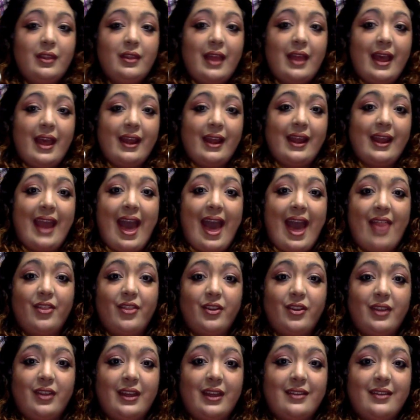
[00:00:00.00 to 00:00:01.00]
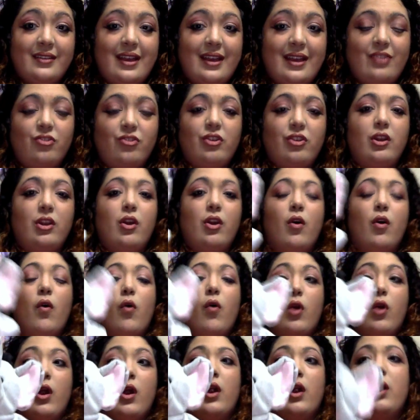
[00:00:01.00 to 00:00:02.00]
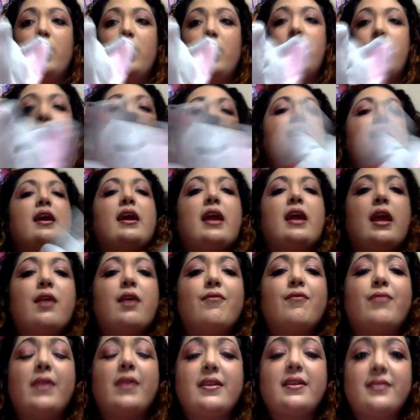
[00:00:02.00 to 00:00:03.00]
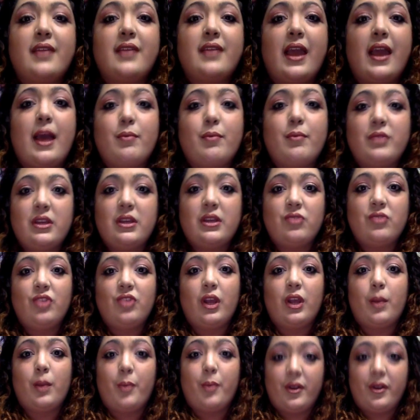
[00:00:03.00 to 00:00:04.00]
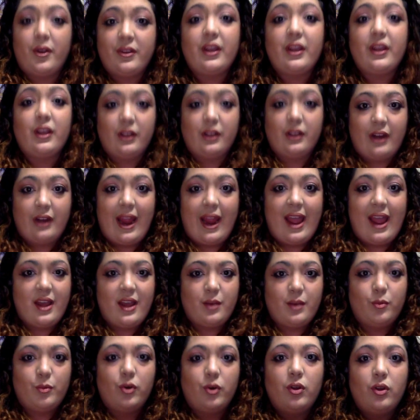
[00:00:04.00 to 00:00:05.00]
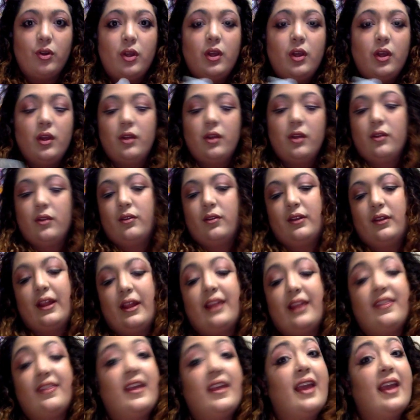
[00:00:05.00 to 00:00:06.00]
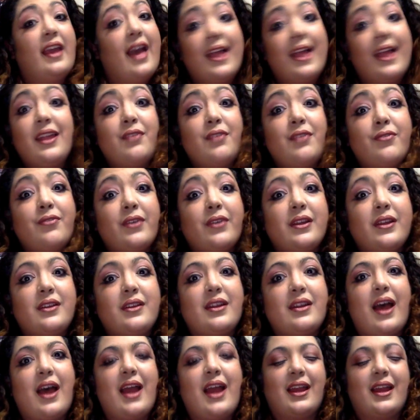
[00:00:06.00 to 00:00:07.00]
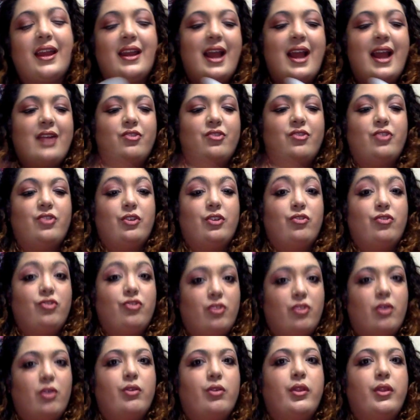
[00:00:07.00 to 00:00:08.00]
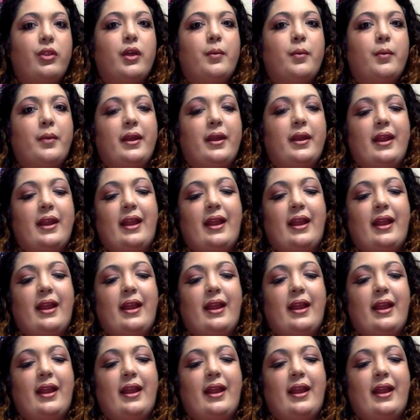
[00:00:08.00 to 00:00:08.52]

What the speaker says: that gather the attention, or if, let's say, I'm teaching a particular animal, like the elephant, I can actually show them an